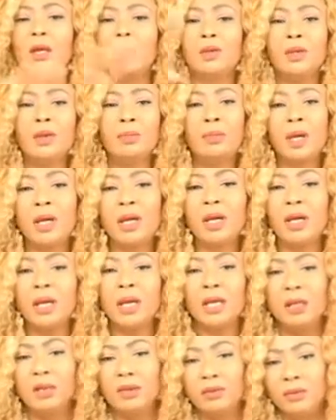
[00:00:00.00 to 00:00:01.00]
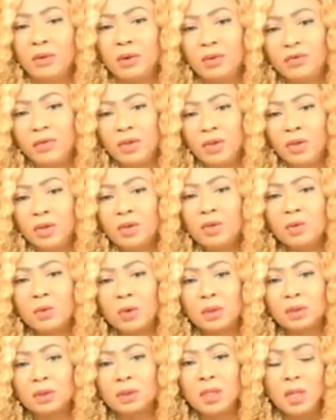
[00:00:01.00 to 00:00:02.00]
the beginning of a new
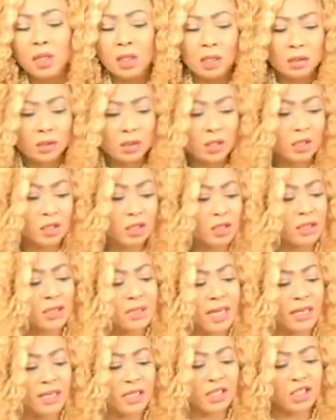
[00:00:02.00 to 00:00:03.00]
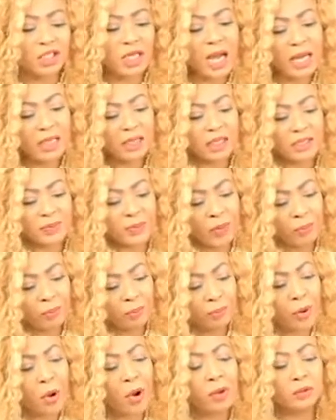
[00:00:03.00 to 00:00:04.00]
one. So it's just like a child is
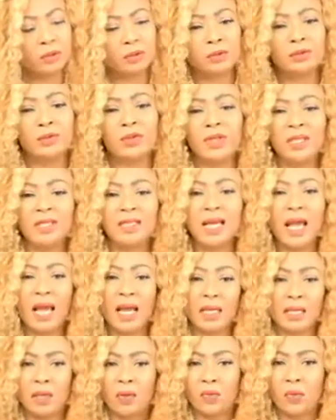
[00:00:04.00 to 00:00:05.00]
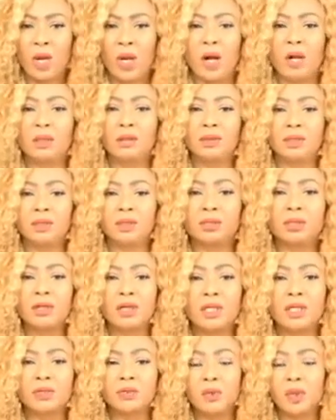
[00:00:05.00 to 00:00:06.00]
being born to this earth and we all
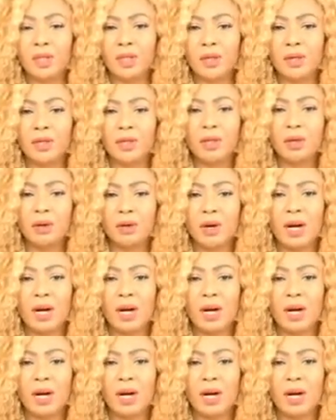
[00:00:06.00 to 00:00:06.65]
rejoice. We don't know